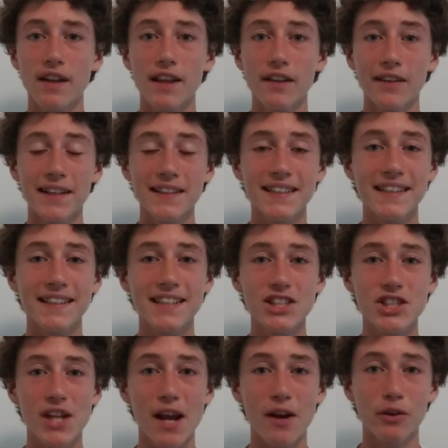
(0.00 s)
Let's get
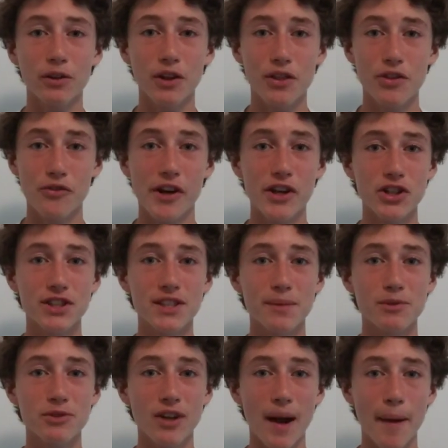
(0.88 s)
this channel to 300
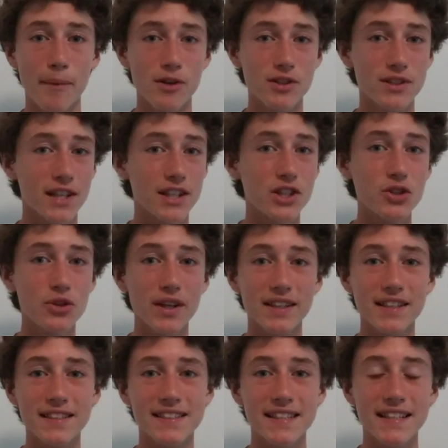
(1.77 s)
subscribers and you
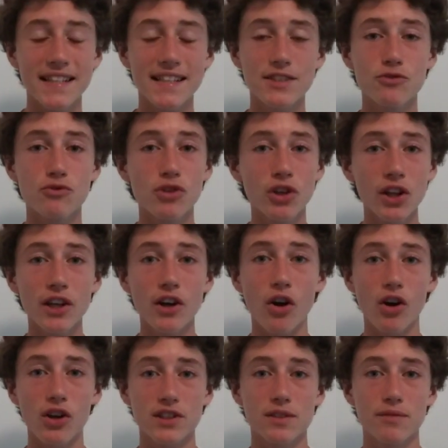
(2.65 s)
get to see these really
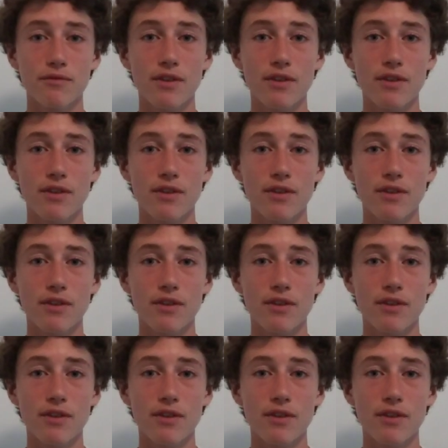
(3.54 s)
awesome